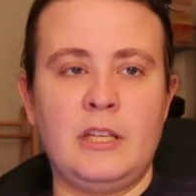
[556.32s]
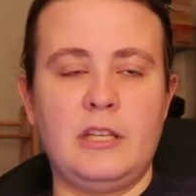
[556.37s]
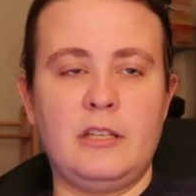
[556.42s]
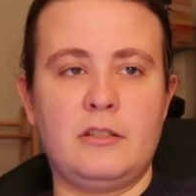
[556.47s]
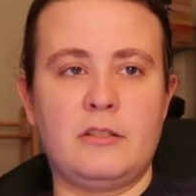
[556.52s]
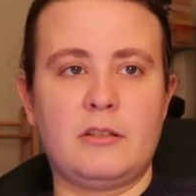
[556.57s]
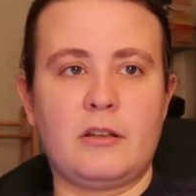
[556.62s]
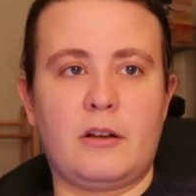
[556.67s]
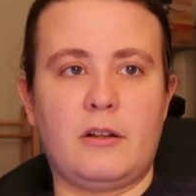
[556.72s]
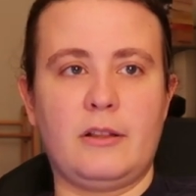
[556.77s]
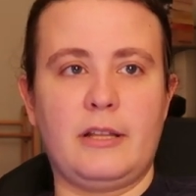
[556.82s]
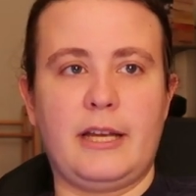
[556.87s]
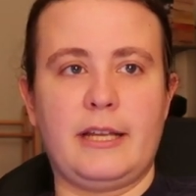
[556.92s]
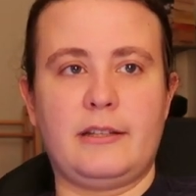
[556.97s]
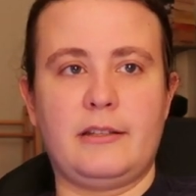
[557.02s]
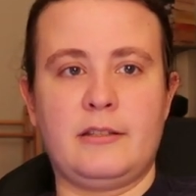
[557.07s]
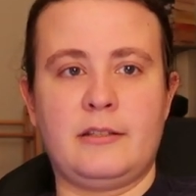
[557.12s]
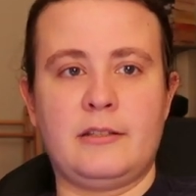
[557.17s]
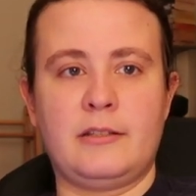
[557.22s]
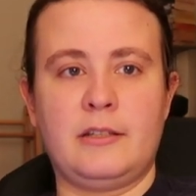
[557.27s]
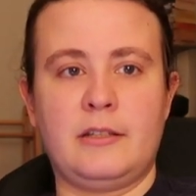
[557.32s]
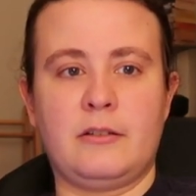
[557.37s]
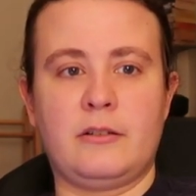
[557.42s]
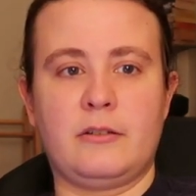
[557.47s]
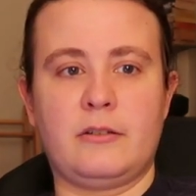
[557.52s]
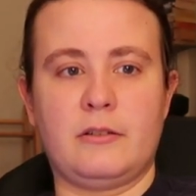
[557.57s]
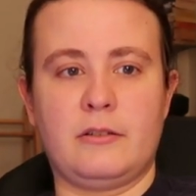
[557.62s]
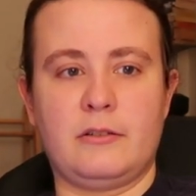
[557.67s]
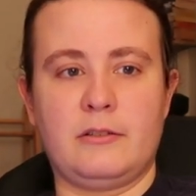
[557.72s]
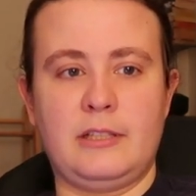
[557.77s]
He saw like the
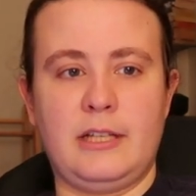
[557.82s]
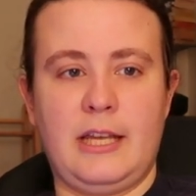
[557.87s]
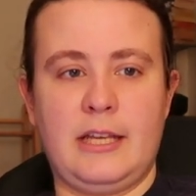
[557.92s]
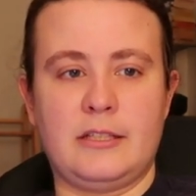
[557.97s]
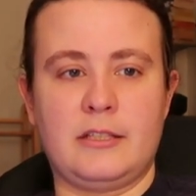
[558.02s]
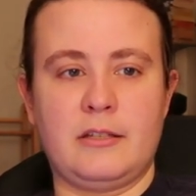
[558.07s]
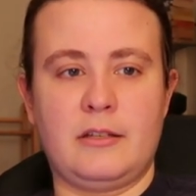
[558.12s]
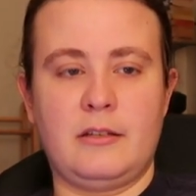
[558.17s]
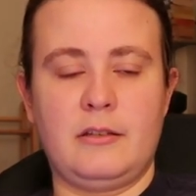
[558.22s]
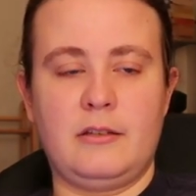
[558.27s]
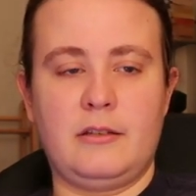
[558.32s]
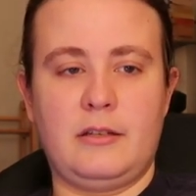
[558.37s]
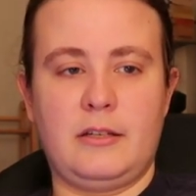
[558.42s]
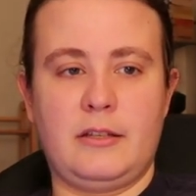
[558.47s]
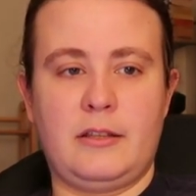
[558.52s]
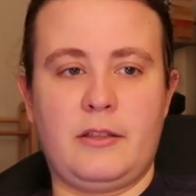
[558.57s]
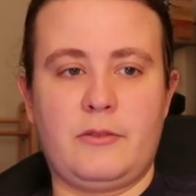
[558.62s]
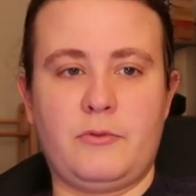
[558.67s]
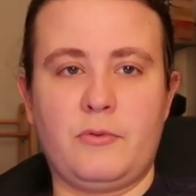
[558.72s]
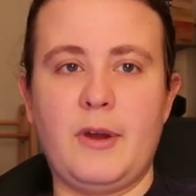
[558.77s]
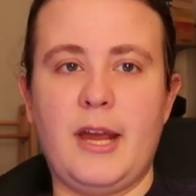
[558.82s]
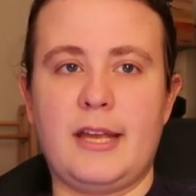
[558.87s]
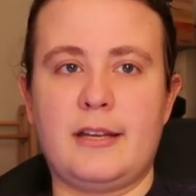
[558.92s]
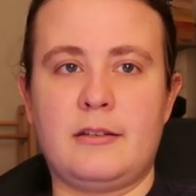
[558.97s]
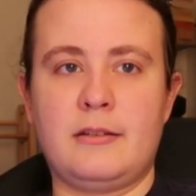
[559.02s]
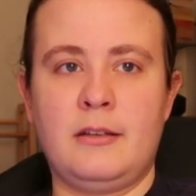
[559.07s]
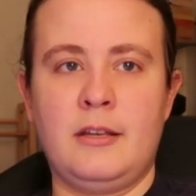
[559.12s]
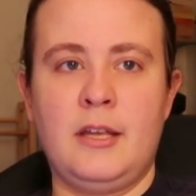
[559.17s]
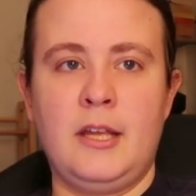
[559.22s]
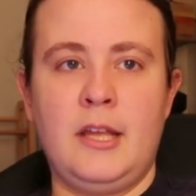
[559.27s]
senators as a
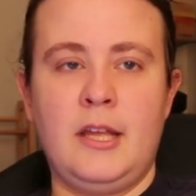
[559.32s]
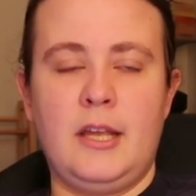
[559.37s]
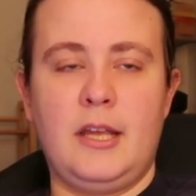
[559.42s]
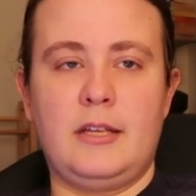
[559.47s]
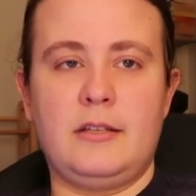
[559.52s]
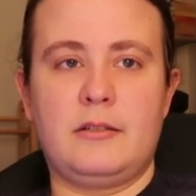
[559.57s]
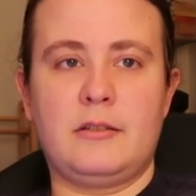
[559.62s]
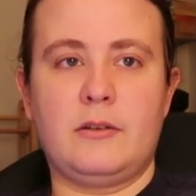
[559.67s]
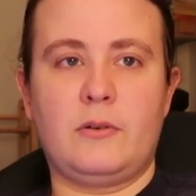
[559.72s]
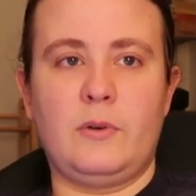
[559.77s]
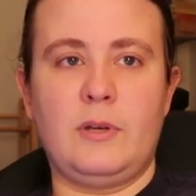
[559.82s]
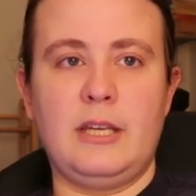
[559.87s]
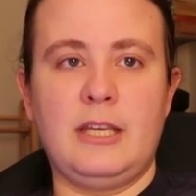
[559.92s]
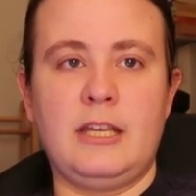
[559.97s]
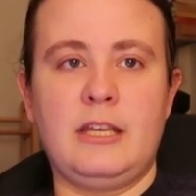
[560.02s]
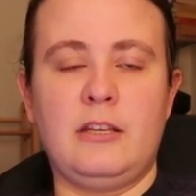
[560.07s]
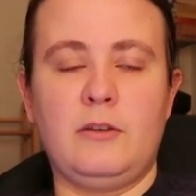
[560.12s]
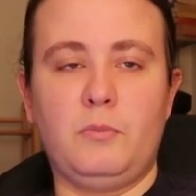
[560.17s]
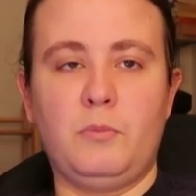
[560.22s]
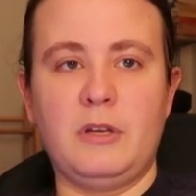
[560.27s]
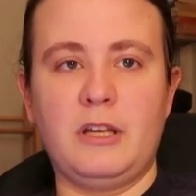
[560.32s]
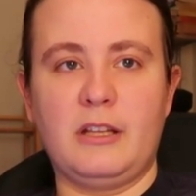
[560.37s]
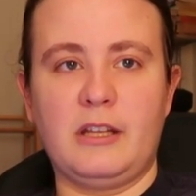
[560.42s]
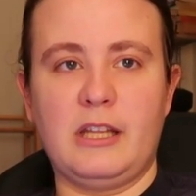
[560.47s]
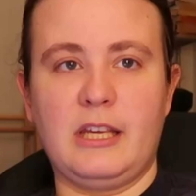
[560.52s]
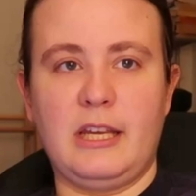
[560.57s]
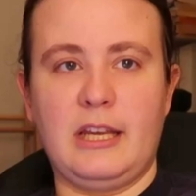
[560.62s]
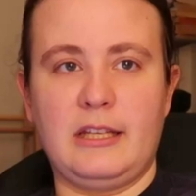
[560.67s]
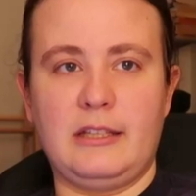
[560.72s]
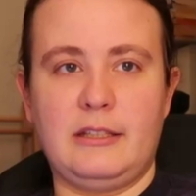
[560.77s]
threat, and so he
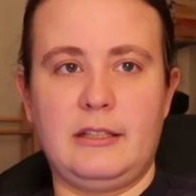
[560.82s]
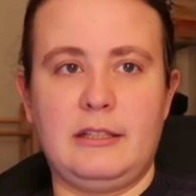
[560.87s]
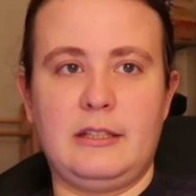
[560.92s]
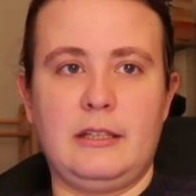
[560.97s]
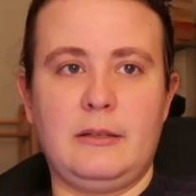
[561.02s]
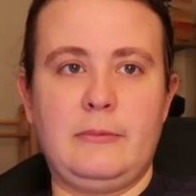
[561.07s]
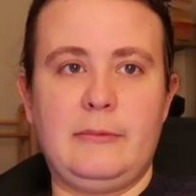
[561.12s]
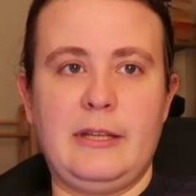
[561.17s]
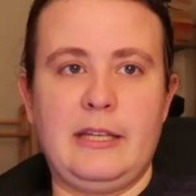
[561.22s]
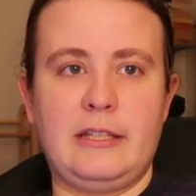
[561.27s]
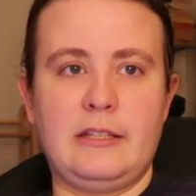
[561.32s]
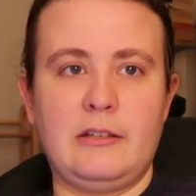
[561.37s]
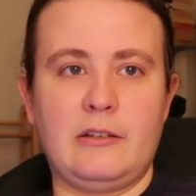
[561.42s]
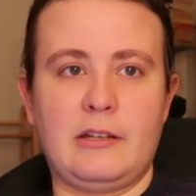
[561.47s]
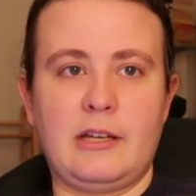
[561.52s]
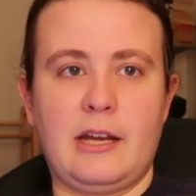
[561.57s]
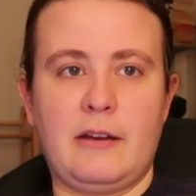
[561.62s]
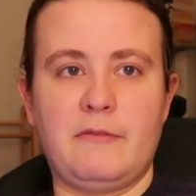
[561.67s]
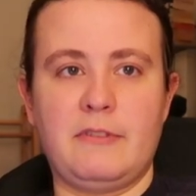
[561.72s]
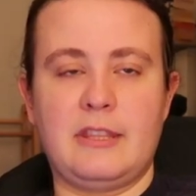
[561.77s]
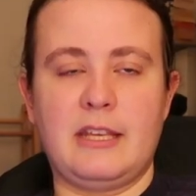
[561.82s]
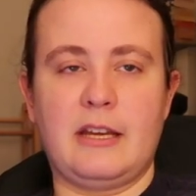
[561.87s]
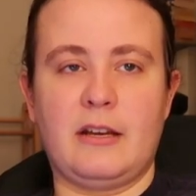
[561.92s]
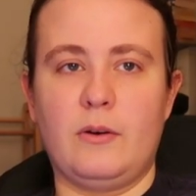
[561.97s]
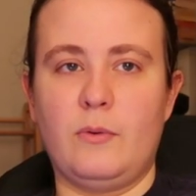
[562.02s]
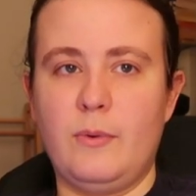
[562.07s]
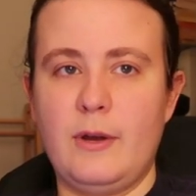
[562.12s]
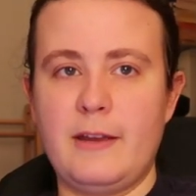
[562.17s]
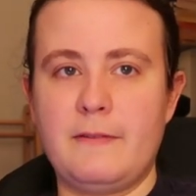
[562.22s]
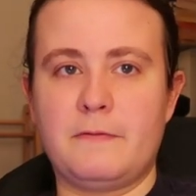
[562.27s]
humiliated them. They took everything
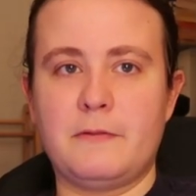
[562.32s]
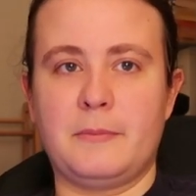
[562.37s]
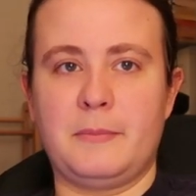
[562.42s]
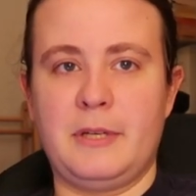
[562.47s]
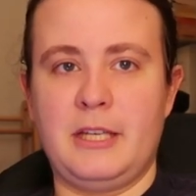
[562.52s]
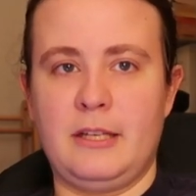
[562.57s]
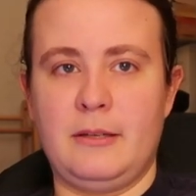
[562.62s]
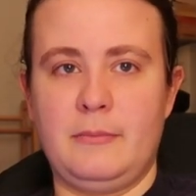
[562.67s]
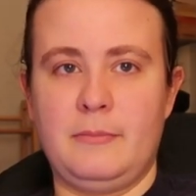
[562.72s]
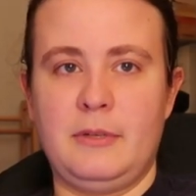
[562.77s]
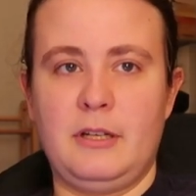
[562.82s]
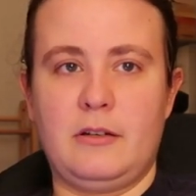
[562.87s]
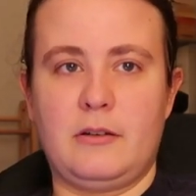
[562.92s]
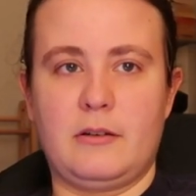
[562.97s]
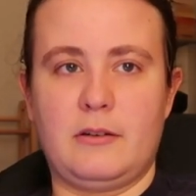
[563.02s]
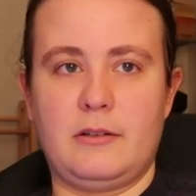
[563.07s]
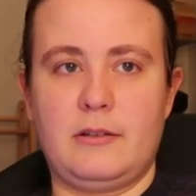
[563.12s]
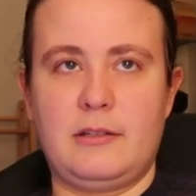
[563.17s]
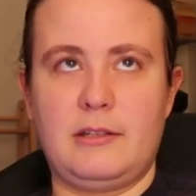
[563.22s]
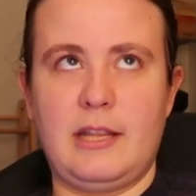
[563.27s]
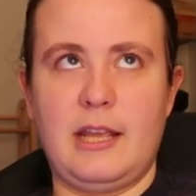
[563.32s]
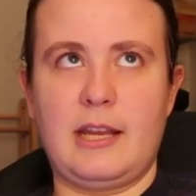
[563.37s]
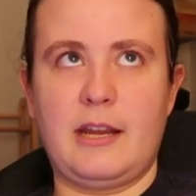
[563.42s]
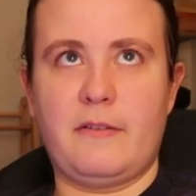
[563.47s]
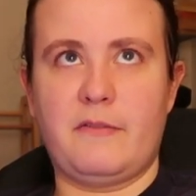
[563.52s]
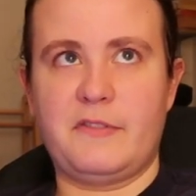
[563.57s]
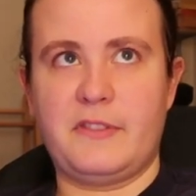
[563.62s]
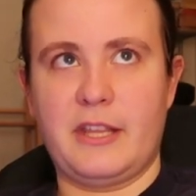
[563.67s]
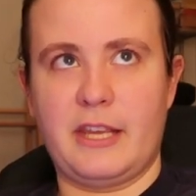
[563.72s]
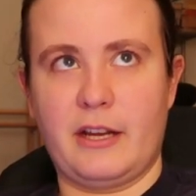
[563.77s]
away from him, or take
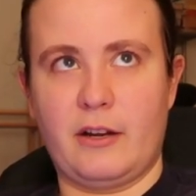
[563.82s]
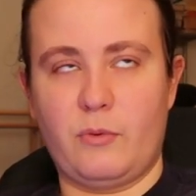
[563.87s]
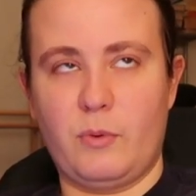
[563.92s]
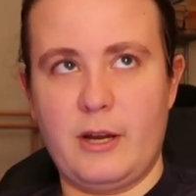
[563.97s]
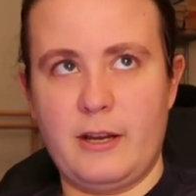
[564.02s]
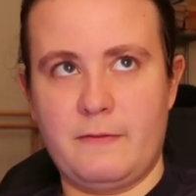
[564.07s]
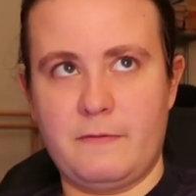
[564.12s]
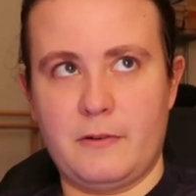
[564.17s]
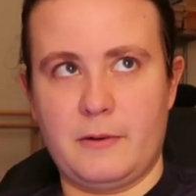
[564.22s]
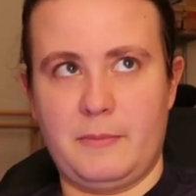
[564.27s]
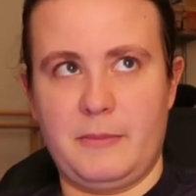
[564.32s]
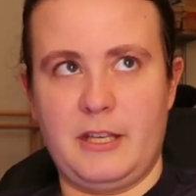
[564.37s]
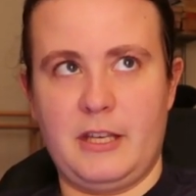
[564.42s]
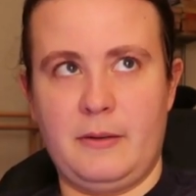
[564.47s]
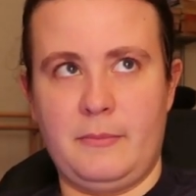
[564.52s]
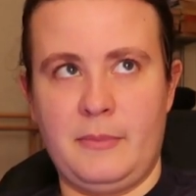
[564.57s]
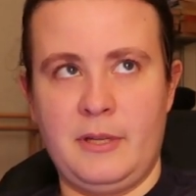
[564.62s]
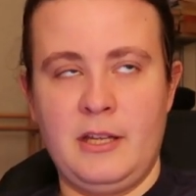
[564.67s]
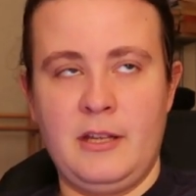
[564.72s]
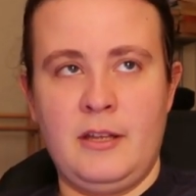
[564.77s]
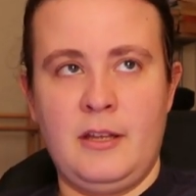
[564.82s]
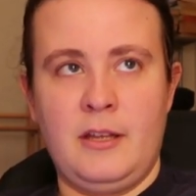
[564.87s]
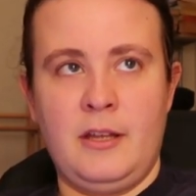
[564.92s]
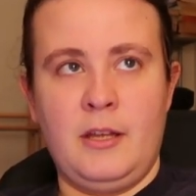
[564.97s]
everything away from them.